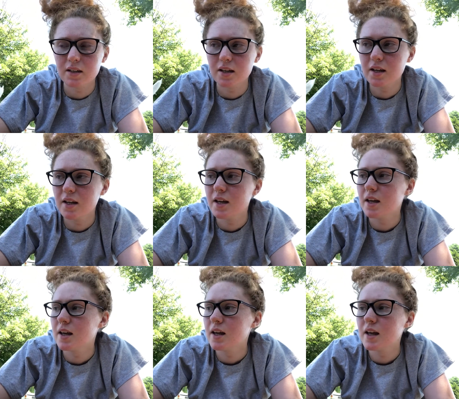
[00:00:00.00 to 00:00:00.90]

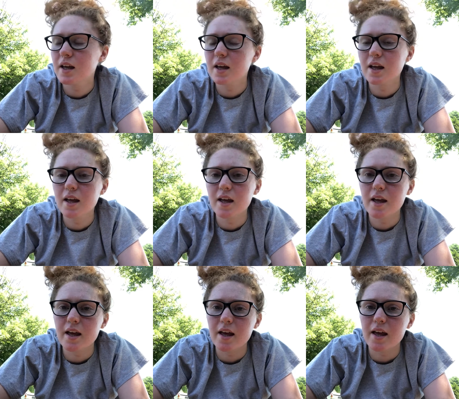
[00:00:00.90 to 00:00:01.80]

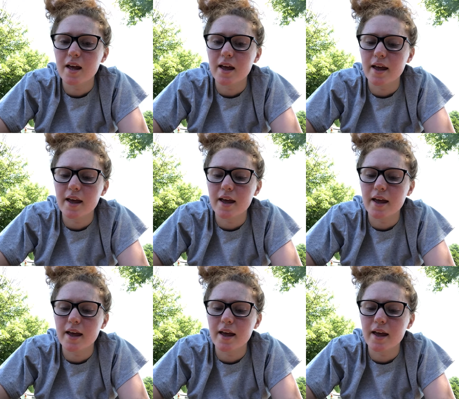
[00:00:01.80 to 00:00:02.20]
No one is speaking in this clip.